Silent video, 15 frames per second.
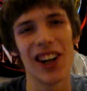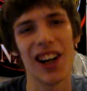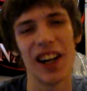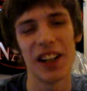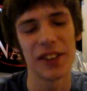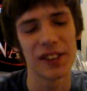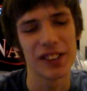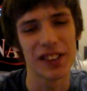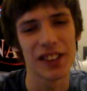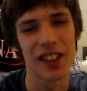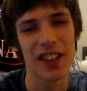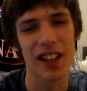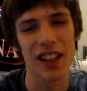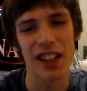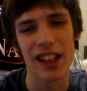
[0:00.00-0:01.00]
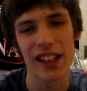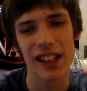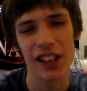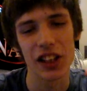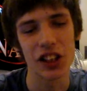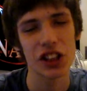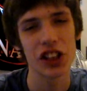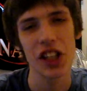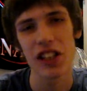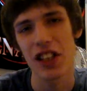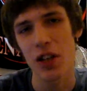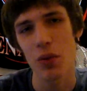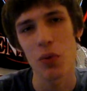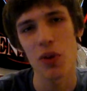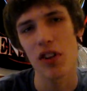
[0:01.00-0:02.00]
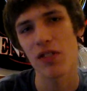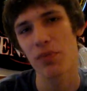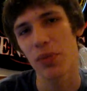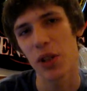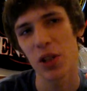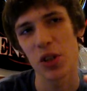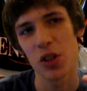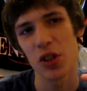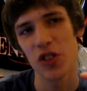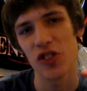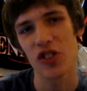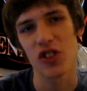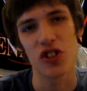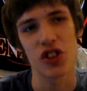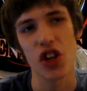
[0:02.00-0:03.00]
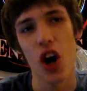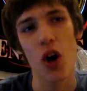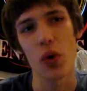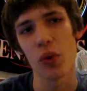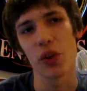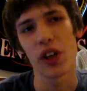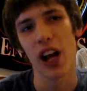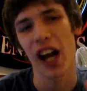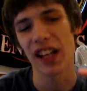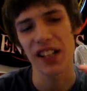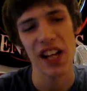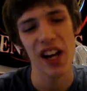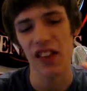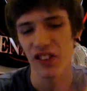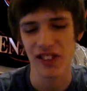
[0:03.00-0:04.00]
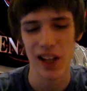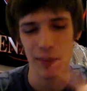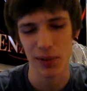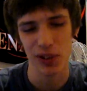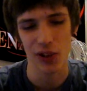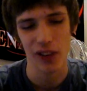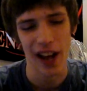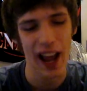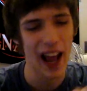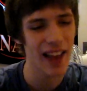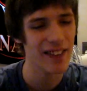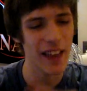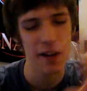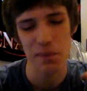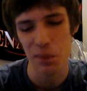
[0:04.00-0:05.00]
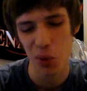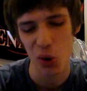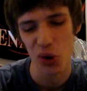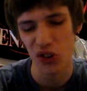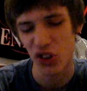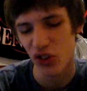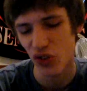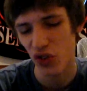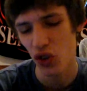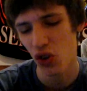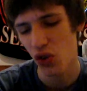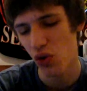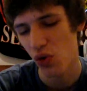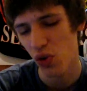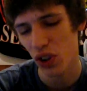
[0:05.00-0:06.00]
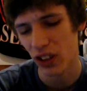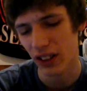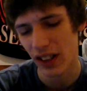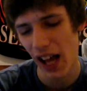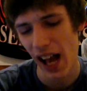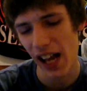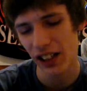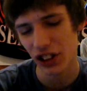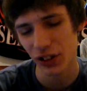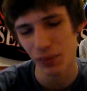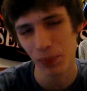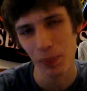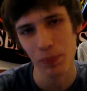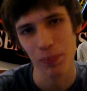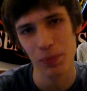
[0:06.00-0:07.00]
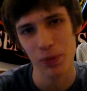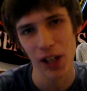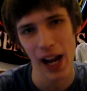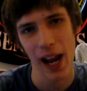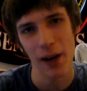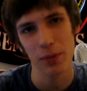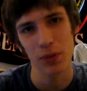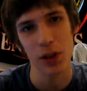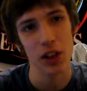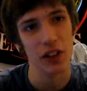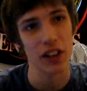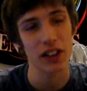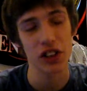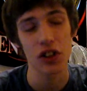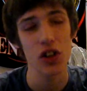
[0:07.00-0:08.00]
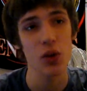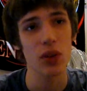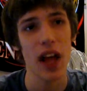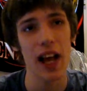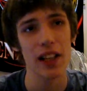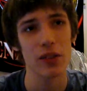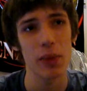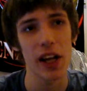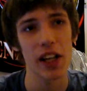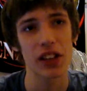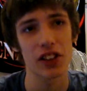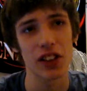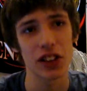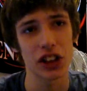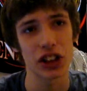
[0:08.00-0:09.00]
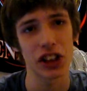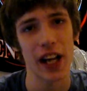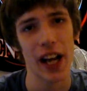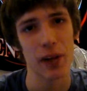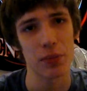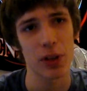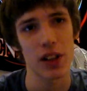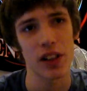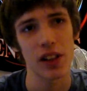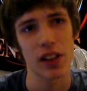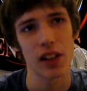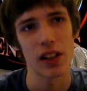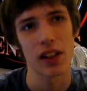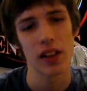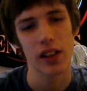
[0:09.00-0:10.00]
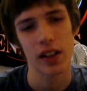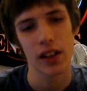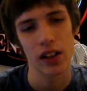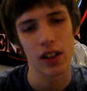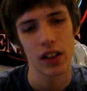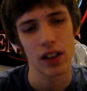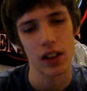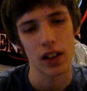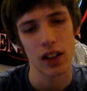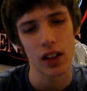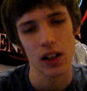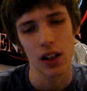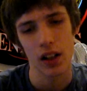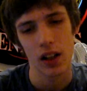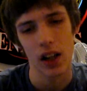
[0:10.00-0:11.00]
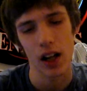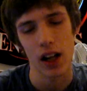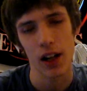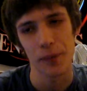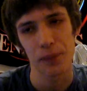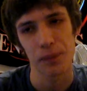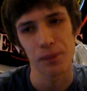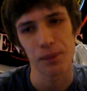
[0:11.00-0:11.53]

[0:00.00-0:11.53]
the shit that would have been shown at the end of this episode, had they put the 2 last pages of the chapter, it